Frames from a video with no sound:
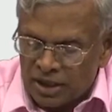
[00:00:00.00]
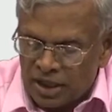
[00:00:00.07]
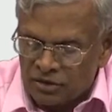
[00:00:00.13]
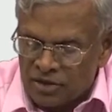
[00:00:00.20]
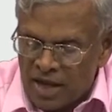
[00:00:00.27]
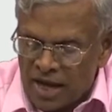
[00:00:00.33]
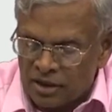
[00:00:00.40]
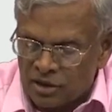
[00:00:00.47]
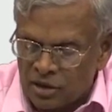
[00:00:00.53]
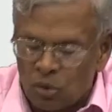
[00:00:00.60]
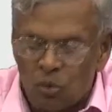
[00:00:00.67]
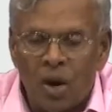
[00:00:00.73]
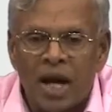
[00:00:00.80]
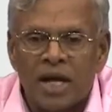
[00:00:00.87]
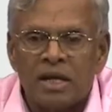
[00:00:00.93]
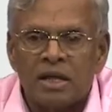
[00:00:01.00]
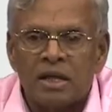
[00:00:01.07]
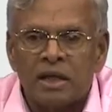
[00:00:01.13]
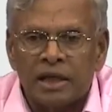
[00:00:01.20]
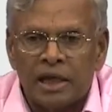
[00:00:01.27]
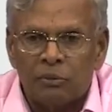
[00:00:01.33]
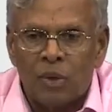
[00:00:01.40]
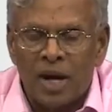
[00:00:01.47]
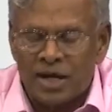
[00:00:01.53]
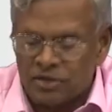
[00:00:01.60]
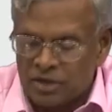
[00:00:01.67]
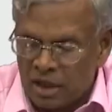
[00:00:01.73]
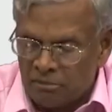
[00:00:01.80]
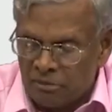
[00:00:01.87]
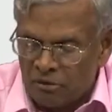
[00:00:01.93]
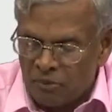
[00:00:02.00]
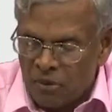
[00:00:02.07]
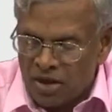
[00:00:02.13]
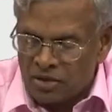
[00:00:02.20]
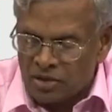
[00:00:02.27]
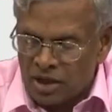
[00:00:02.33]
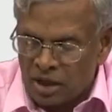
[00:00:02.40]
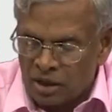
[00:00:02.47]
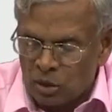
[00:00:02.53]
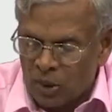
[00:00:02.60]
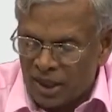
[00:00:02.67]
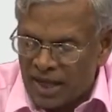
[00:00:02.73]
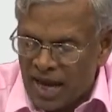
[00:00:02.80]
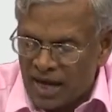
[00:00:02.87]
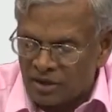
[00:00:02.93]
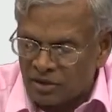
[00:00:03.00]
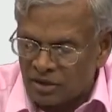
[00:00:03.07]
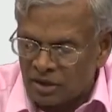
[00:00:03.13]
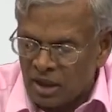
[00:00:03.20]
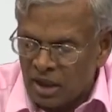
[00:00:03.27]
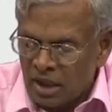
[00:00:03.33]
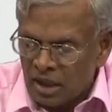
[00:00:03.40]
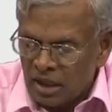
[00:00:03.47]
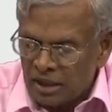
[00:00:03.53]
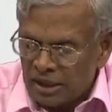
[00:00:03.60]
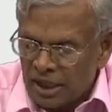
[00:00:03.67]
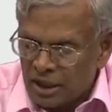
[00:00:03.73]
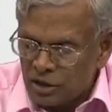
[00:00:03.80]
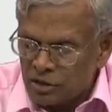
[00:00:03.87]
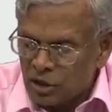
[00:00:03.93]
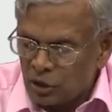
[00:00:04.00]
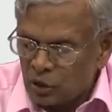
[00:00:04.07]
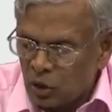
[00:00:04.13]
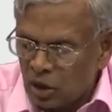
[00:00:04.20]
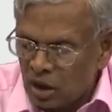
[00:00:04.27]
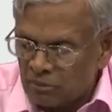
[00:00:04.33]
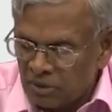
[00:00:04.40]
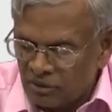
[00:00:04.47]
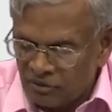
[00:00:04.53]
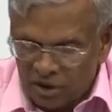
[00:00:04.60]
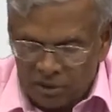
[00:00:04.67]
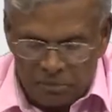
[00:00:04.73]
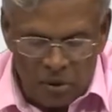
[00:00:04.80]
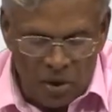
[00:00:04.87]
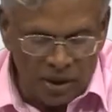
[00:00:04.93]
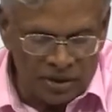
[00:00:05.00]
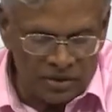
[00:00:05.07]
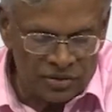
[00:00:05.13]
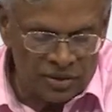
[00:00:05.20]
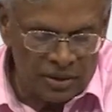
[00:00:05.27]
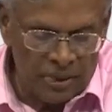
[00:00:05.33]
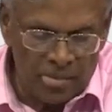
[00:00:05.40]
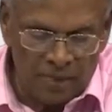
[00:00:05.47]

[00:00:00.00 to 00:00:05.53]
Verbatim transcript: the x direction, ny is the number of points along the y direction, n is the total number of grid points.